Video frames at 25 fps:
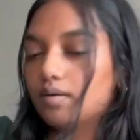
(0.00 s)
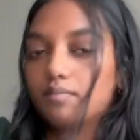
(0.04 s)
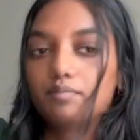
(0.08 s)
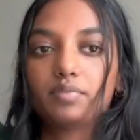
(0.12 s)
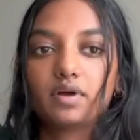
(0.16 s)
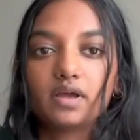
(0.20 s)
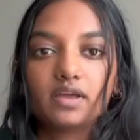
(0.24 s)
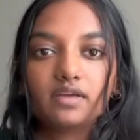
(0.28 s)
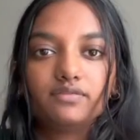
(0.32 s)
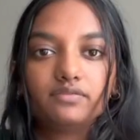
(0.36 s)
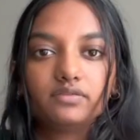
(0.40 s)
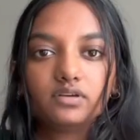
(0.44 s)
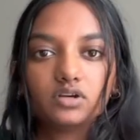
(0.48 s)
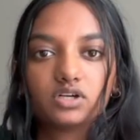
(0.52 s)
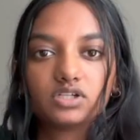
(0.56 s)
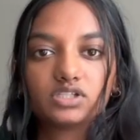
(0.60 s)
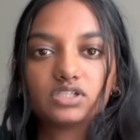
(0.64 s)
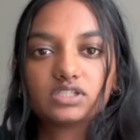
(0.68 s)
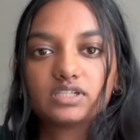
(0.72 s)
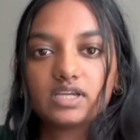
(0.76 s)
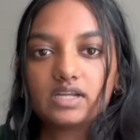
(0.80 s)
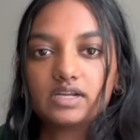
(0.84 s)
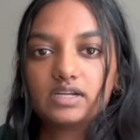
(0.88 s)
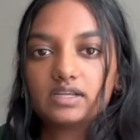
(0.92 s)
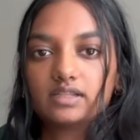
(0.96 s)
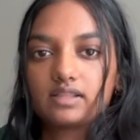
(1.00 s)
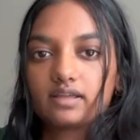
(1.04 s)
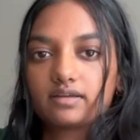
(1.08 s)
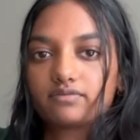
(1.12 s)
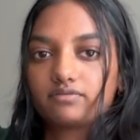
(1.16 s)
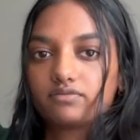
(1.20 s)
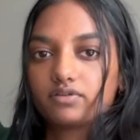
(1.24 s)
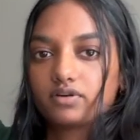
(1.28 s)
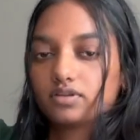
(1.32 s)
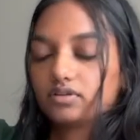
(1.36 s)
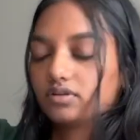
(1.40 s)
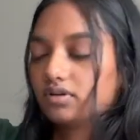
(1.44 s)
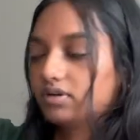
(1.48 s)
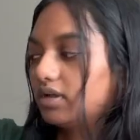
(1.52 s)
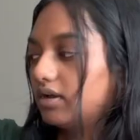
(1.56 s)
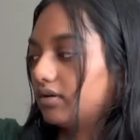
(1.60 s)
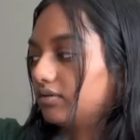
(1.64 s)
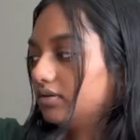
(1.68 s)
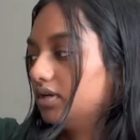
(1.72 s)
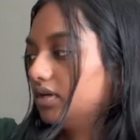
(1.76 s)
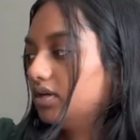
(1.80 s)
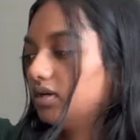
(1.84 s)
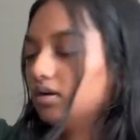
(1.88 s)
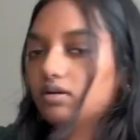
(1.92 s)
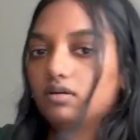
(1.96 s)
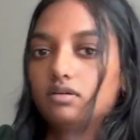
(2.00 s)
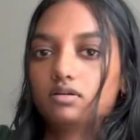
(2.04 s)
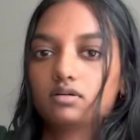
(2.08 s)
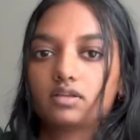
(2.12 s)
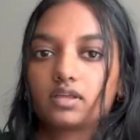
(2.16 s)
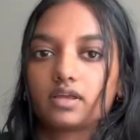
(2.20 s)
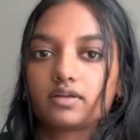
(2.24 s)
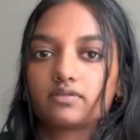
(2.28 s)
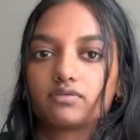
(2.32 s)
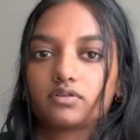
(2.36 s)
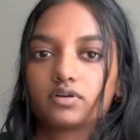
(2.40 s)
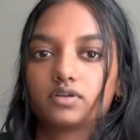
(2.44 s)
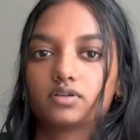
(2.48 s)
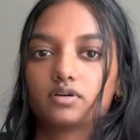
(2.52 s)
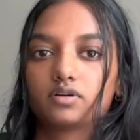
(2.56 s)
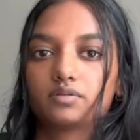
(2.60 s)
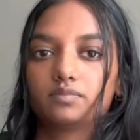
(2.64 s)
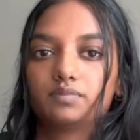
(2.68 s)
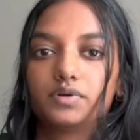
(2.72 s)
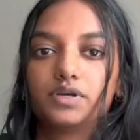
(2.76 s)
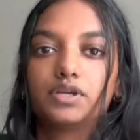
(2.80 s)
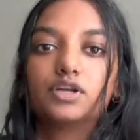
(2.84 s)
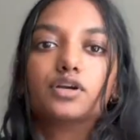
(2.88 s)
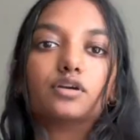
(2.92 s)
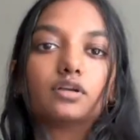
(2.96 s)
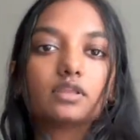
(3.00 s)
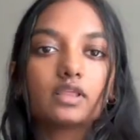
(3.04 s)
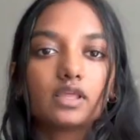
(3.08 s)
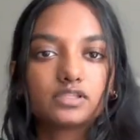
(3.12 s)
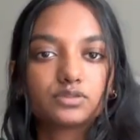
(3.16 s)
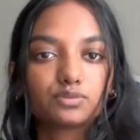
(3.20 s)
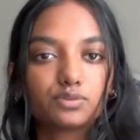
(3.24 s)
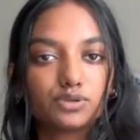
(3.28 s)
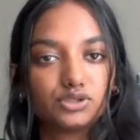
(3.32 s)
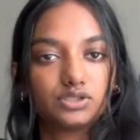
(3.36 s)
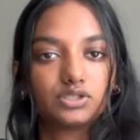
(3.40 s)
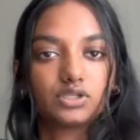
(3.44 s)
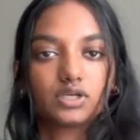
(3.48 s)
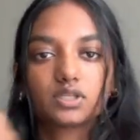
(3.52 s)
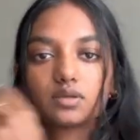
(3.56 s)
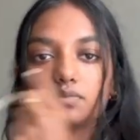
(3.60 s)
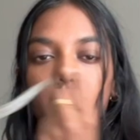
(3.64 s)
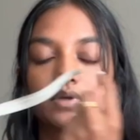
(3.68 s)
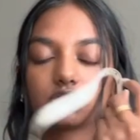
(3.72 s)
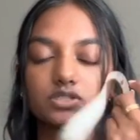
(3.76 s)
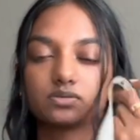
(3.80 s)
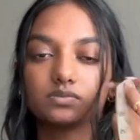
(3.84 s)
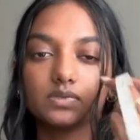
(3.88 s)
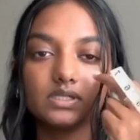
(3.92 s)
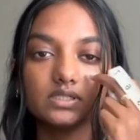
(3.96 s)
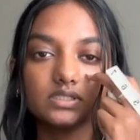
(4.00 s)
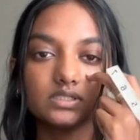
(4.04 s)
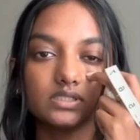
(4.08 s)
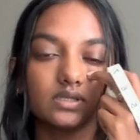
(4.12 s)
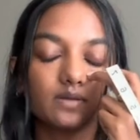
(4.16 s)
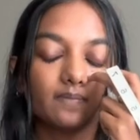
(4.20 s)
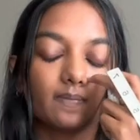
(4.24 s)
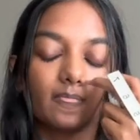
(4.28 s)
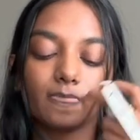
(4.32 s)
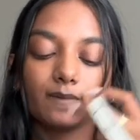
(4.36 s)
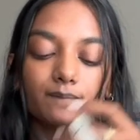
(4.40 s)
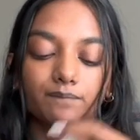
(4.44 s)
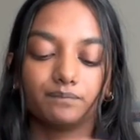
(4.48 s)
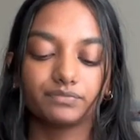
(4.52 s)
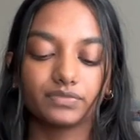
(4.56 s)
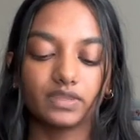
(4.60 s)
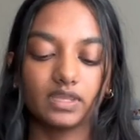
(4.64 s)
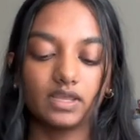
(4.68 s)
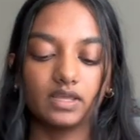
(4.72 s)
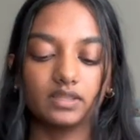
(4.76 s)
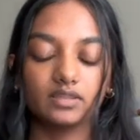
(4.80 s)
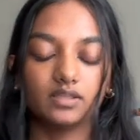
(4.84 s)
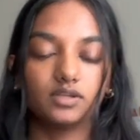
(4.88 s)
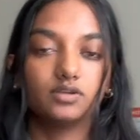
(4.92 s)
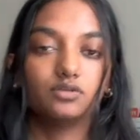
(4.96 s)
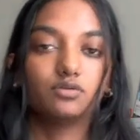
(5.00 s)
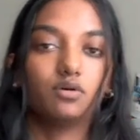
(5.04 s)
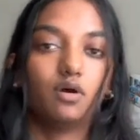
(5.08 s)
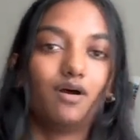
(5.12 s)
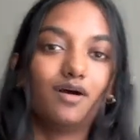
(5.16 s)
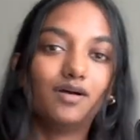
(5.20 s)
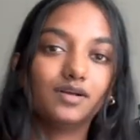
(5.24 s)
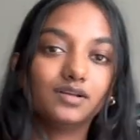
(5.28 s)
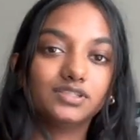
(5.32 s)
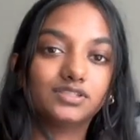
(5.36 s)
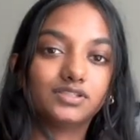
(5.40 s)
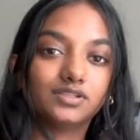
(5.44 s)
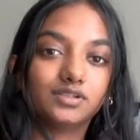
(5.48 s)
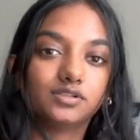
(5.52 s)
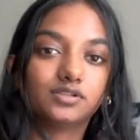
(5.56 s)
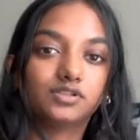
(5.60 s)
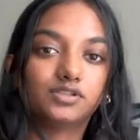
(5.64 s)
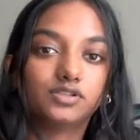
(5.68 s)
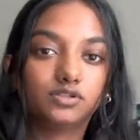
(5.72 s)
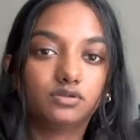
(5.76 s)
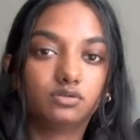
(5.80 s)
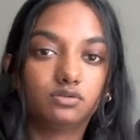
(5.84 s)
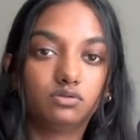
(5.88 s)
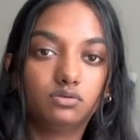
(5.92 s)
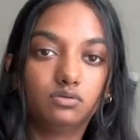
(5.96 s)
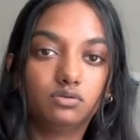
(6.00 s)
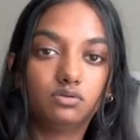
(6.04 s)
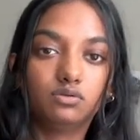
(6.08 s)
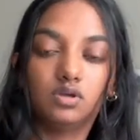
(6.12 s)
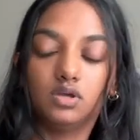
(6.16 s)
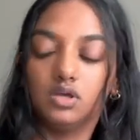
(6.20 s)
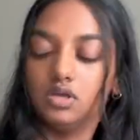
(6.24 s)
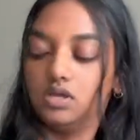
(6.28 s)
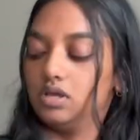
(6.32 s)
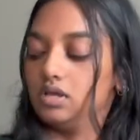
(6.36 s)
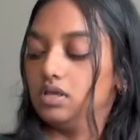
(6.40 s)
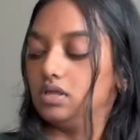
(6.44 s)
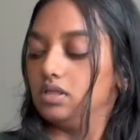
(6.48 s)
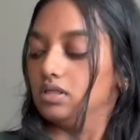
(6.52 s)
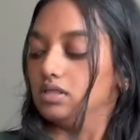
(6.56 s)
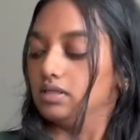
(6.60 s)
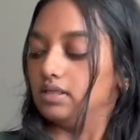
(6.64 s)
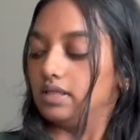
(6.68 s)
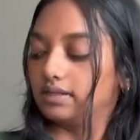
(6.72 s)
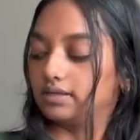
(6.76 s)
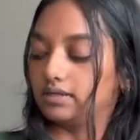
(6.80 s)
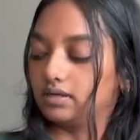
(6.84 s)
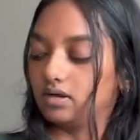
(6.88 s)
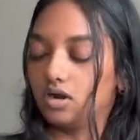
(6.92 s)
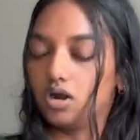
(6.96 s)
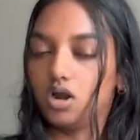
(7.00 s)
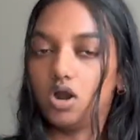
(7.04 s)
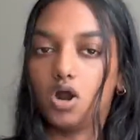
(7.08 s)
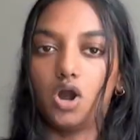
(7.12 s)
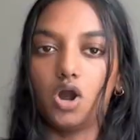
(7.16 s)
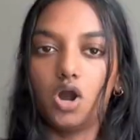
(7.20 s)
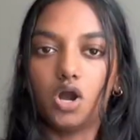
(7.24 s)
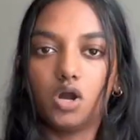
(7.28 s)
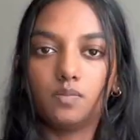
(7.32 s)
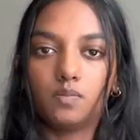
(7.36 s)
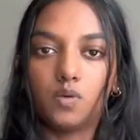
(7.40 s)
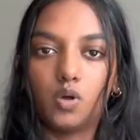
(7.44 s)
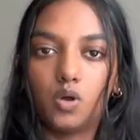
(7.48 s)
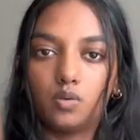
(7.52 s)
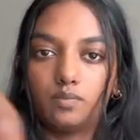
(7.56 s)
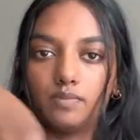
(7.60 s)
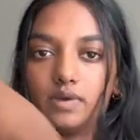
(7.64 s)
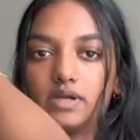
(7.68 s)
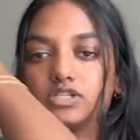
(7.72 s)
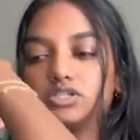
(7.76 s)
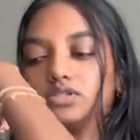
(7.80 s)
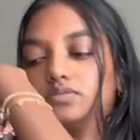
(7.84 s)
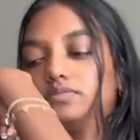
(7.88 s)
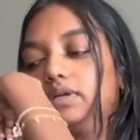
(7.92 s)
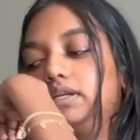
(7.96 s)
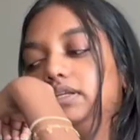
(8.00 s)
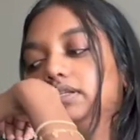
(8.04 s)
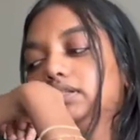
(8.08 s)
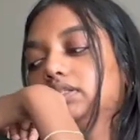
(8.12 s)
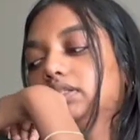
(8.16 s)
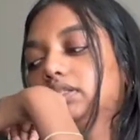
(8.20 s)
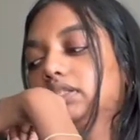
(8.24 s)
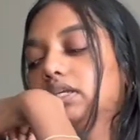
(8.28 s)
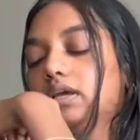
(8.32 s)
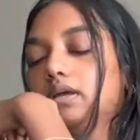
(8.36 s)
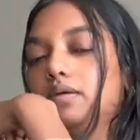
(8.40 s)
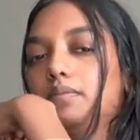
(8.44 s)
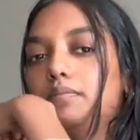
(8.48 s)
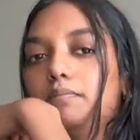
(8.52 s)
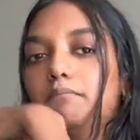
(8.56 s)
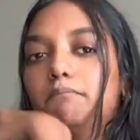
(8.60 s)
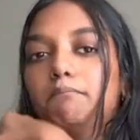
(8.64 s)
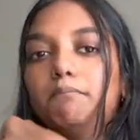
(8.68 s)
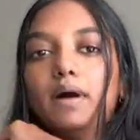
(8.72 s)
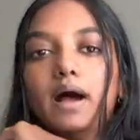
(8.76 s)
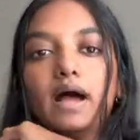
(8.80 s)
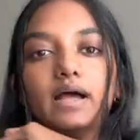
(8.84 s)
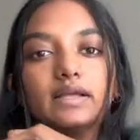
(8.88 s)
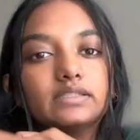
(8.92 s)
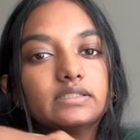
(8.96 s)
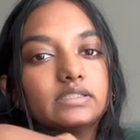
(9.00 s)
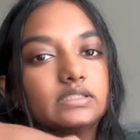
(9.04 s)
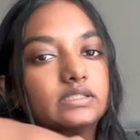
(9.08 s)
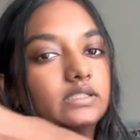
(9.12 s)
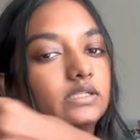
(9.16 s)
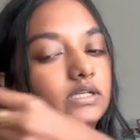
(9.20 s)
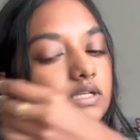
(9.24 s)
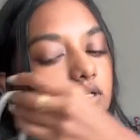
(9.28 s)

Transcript: but if yours is ending like further down here or like further up here that's where you take the measurement and then you also do like an armhole measurement but